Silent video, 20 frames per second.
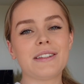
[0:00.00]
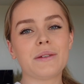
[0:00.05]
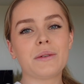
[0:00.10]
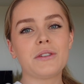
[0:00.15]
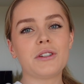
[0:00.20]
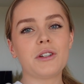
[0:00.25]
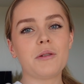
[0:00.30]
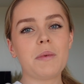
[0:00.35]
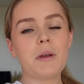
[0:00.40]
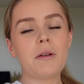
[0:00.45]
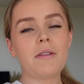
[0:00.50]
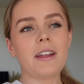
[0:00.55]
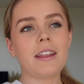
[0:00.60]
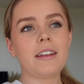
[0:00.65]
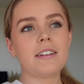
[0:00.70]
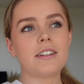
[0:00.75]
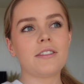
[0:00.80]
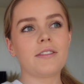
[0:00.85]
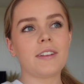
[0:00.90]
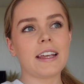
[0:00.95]
So it should be
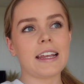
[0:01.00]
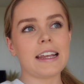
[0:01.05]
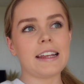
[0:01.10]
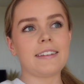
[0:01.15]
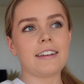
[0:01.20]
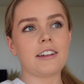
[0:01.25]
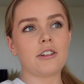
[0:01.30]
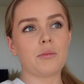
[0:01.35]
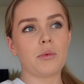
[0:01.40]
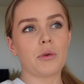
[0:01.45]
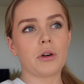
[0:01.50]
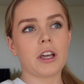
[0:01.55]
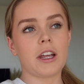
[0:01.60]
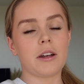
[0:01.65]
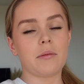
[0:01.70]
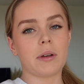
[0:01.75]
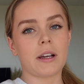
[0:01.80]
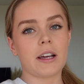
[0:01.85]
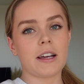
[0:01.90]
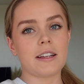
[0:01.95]
relatively easy to book
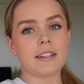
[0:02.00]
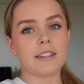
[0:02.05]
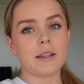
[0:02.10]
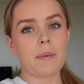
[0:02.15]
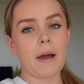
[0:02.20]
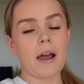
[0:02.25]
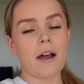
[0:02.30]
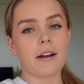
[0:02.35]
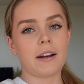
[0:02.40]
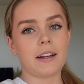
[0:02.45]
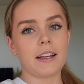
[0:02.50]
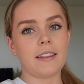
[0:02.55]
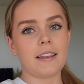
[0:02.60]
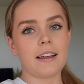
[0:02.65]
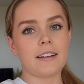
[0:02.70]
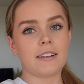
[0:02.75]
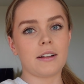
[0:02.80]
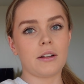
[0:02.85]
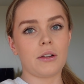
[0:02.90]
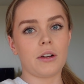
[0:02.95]
in because apparently
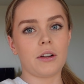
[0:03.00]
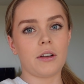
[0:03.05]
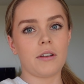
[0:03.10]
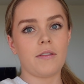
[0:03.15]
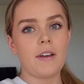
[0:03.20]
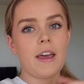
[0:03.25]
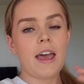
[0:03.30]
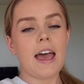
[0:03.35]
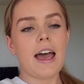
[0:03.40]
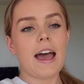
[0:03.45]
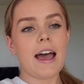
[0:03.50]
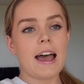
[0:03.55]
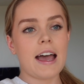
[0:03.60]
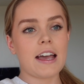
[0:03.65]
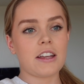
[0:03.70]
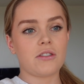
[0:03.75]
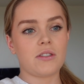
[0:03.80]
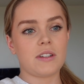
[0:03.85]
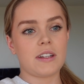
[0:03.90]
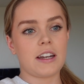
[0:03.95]
there's a lot of
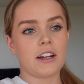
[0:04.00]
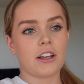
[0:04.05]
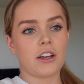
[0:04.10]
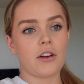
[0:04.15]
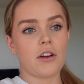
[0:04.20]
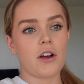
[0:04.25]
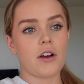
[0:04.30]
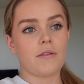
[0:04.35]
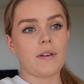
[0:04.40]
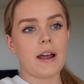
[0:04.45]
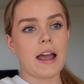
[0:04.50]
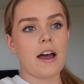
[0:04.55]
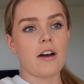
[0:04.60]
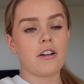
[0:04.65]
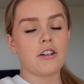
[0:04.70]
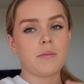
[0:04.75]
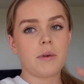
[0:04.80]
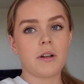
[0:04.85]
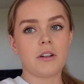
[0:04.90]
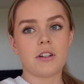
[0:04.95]
AstraZeneca
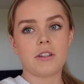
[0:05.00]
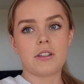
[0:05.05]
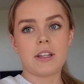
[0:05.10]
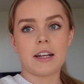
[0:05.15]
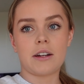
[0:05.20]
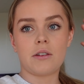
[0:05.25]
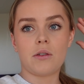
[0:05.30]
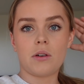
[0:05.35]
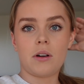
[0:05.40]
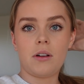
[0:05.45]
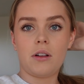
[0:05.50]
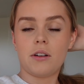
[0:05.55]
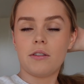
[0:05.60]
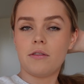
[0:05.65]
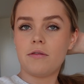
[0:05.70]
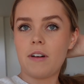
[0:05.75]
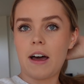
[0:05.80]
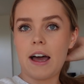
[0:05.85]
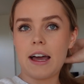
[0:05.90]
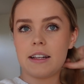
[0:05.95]
around, but just like not a lot of
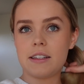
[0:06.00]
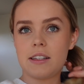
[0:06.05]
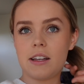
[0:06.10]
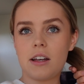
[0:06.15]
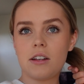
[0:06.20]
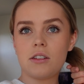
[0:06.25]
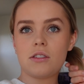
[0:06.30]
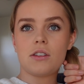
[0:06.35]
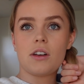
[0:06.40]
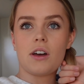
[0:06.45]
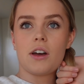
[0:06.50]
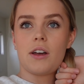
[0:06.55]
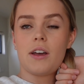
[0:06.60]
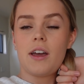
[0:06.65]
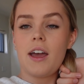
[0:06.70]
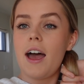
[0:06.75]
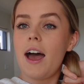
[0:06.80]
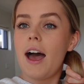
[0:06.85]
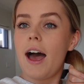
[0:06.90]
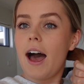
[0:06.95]
Pfizer. So
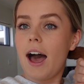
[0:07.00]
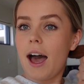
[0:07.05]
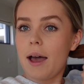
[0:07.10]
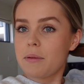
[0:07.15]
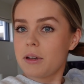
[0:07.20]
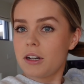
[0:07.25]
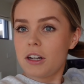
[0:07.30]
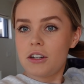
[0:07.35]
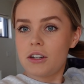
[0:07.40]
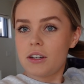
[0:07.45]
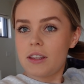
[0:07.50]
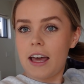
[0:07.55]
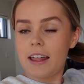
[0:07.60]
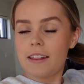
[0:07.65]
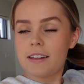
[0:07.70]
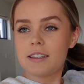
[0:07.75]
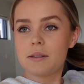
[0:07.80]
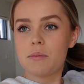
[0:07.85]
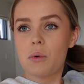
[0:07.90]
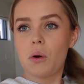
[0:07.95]
I'm gonna do that
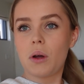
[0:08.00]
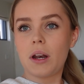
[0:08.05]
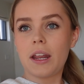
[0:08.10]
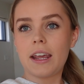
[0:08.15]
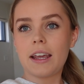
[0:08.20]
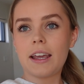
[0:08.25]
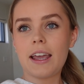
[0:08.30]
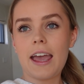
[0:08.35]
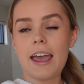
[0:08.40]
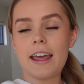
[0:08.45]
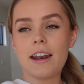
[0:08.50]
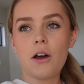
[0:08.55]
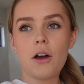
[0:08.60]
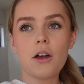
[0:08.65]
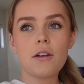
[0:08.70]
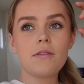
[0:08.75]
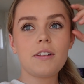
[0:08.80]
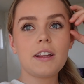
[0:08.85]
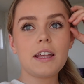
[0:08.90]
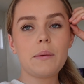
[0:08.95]
this morning and
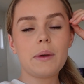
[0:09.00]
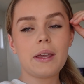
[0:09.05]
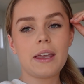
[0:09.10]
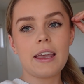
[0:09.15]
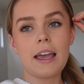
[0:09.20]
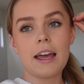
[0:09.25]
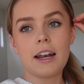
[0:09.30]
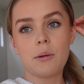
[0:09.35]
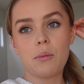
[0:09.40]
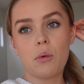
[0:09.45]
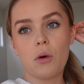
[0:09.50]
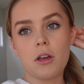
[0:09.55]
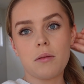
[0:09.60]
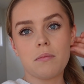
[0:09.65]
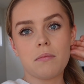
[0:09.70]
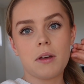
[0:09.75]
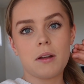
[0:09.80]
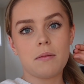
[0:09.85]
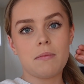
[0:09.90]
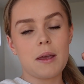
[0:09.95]
hopefully we can get an
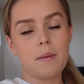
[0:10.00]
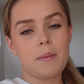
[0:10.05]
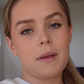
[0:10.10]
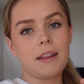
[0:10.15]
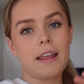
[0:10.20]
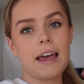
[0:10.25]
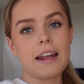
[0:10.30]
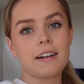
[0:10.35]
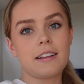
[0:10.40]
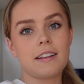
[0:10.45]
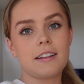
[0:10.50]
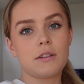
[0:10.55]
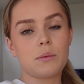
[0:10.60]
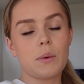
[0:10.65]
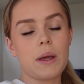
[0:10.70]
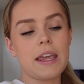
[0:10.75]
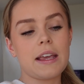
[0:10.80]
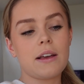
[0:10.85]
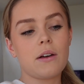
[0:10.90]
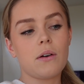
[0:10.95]
appointment maybe later this
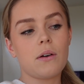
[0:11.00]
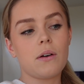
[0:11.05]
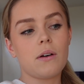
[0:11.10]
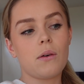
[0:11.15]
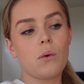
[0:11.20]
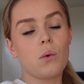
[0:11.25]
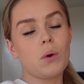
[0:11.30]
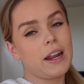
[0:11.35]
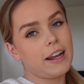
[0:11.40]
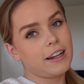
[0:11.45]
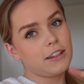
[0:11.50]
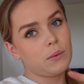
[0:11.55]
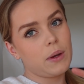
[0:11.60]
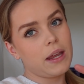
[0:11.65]
week or next